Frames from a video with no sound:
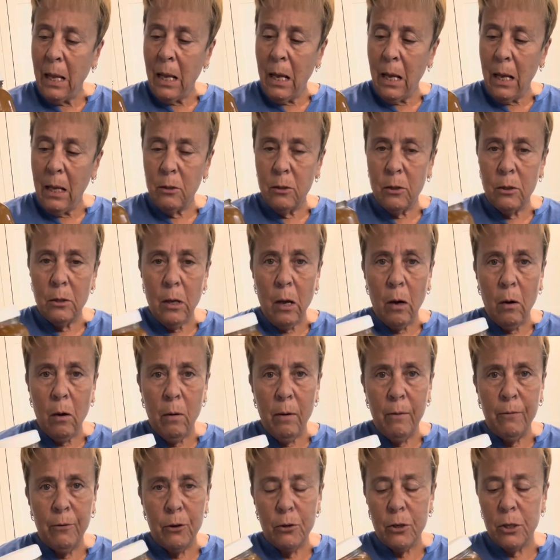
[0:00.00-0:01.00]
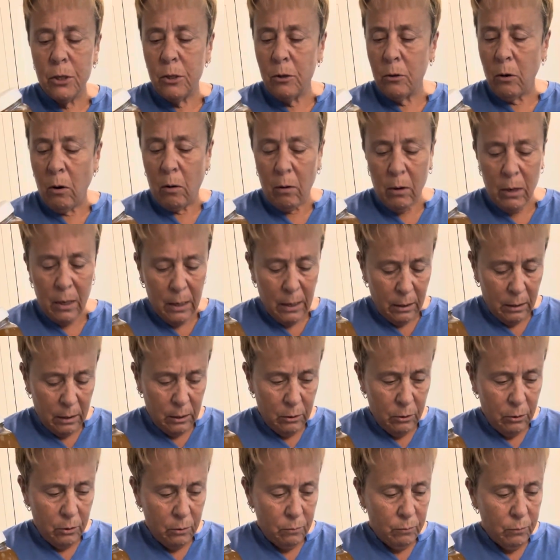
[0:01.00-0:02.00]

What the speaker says: And so if you're just starting and you